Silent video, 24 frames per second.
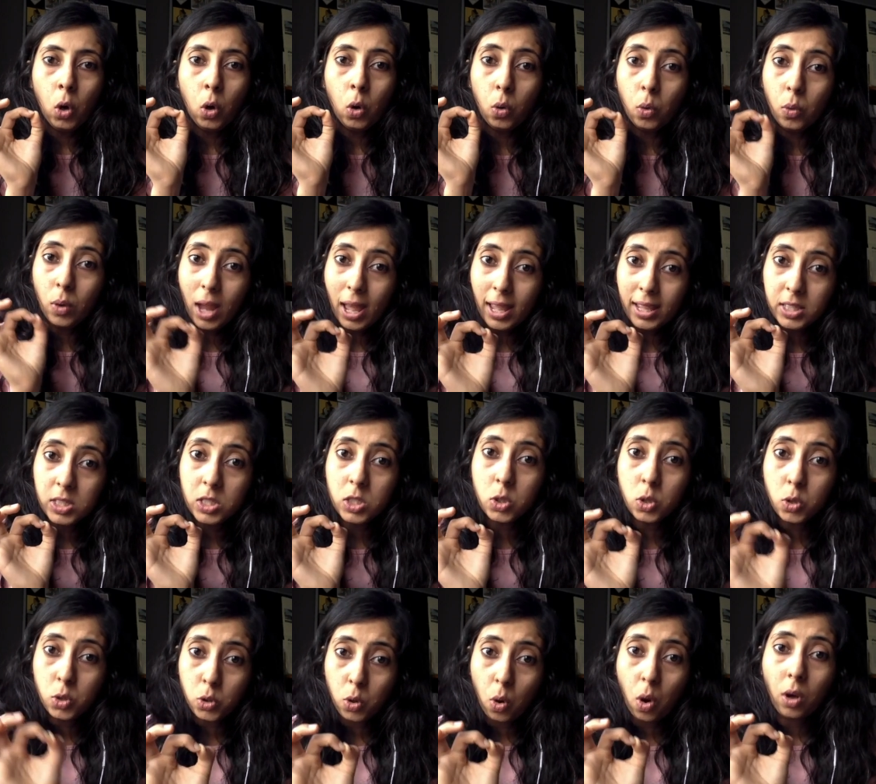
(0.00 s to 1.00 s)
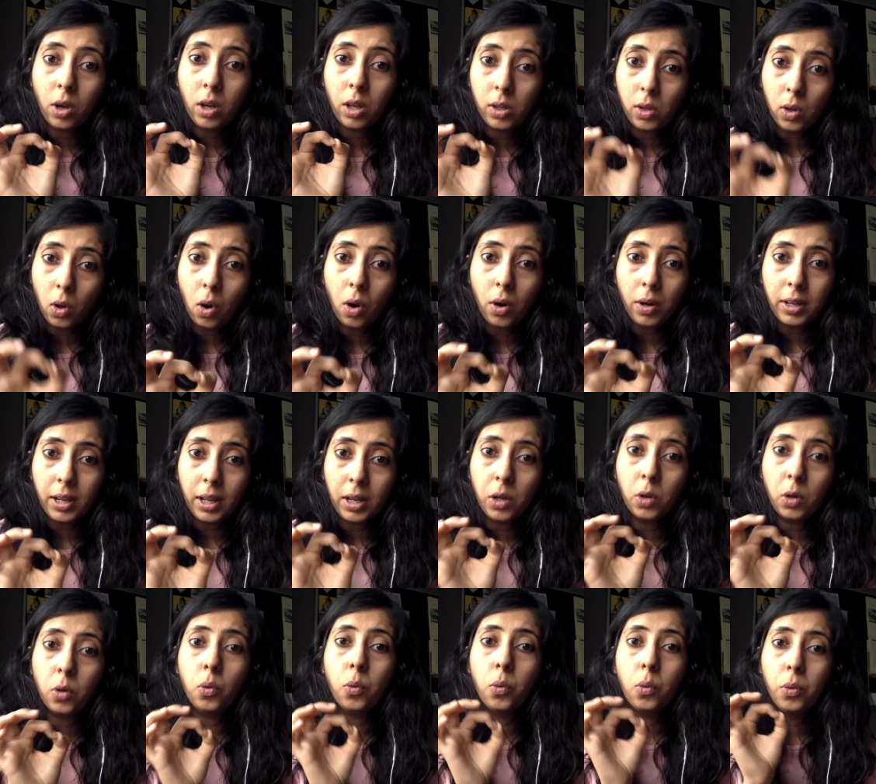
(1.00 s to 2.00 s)
who likes to talk a lot
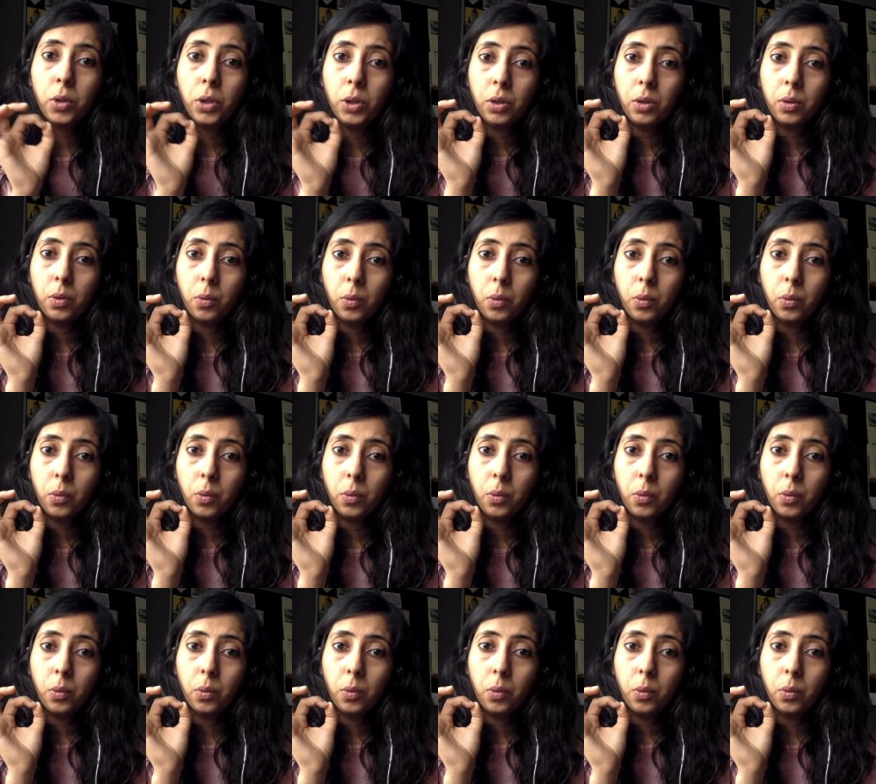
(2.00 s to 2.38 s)
and who